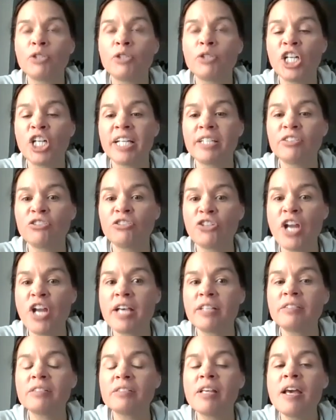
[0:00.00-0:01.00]
chronic
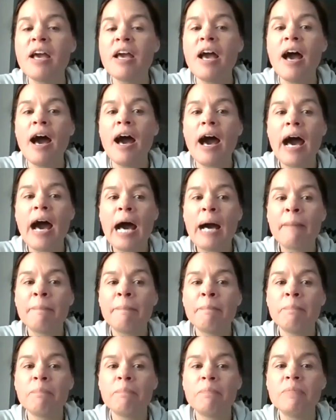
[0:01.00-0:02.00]
stress.
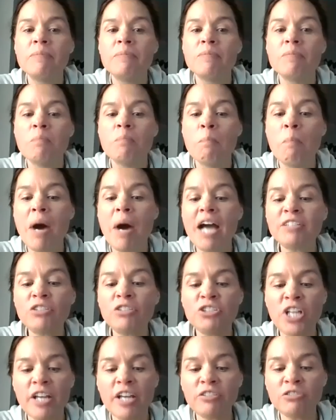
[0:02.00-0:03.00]
My
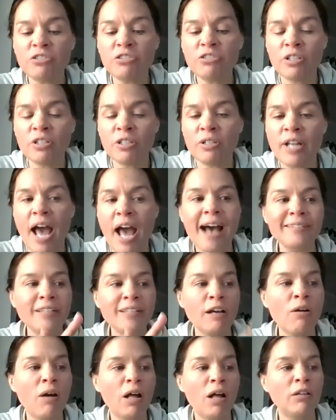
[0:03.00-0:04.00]
suggestion as
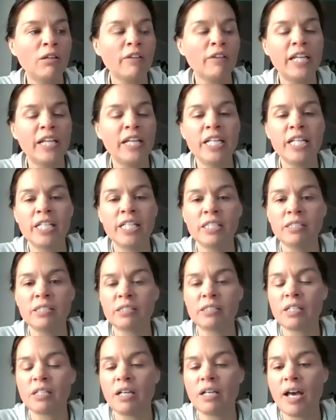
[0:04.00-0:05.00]
I go along the
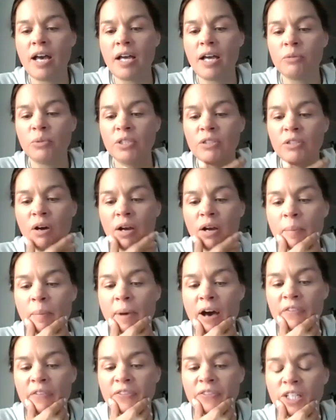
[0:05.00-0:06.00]
list, and we talk
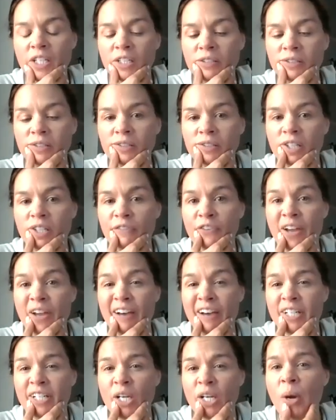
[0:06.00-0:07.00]
about this, if you
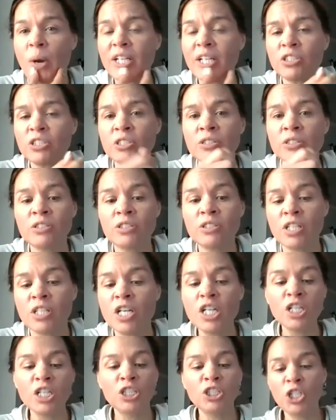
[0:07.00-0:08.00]
have any questions,
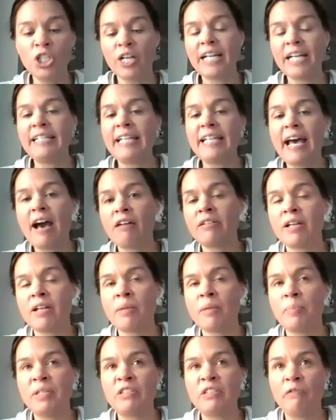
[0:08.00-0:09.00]
jot it down
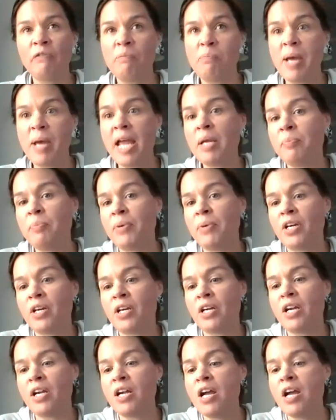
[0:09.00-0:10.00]
on a piece of
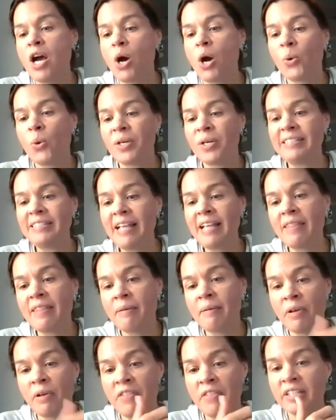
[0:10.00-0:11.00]
paper or send
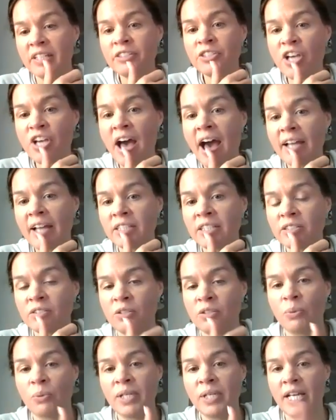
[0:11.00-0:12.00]
them on the chat
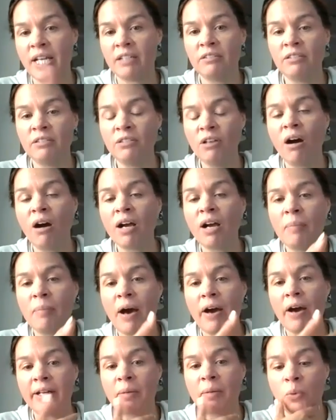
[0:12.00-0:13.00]
so we can talk
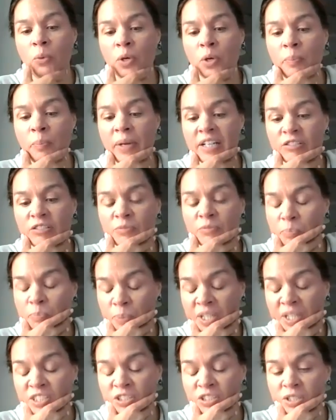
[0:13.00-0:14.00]
about it more
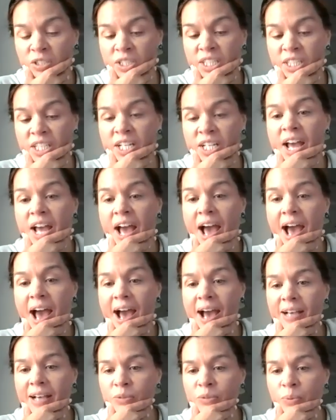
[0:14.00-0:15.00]
personally
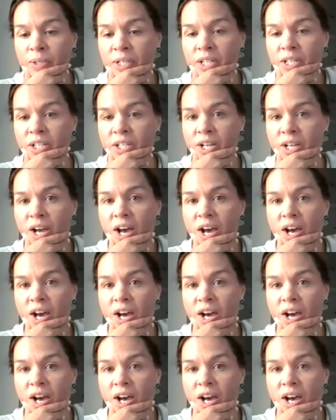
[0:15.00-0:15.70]
as we